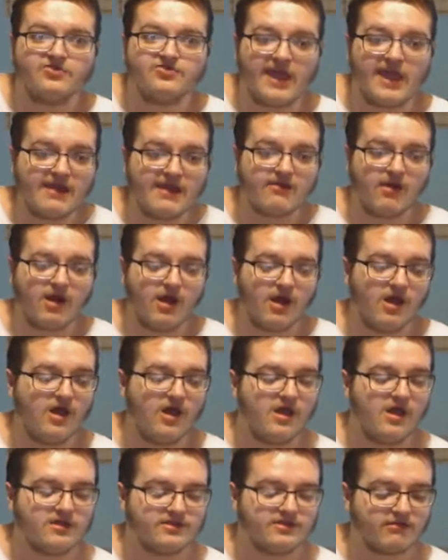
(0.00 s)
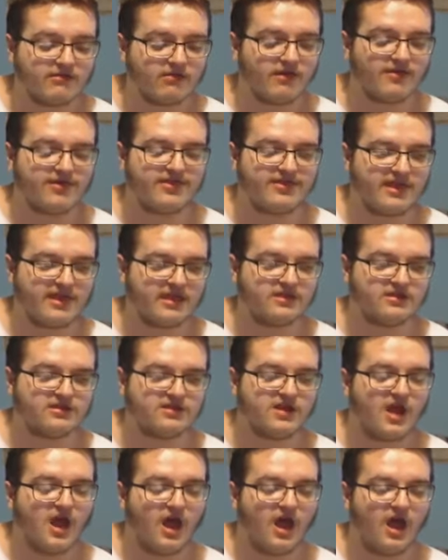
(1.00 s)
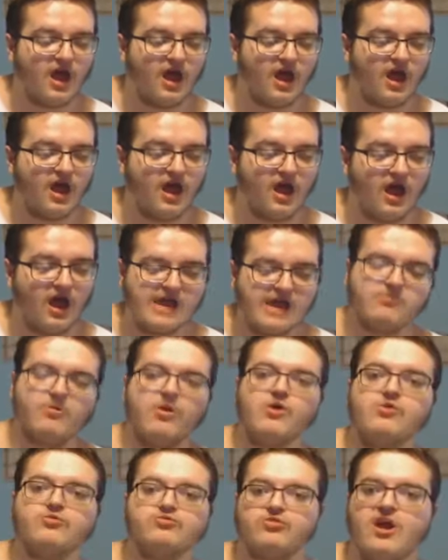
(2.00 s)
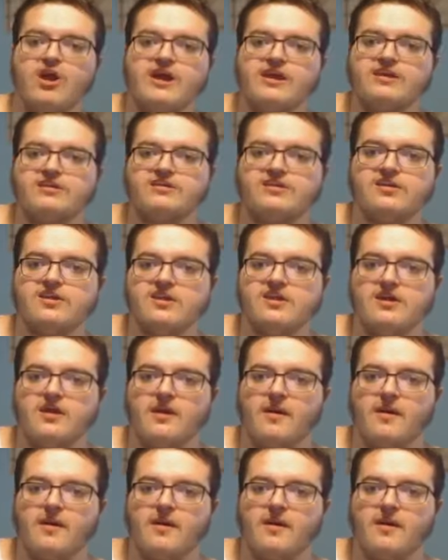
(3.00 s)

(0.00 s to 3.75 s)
there are things I won't write,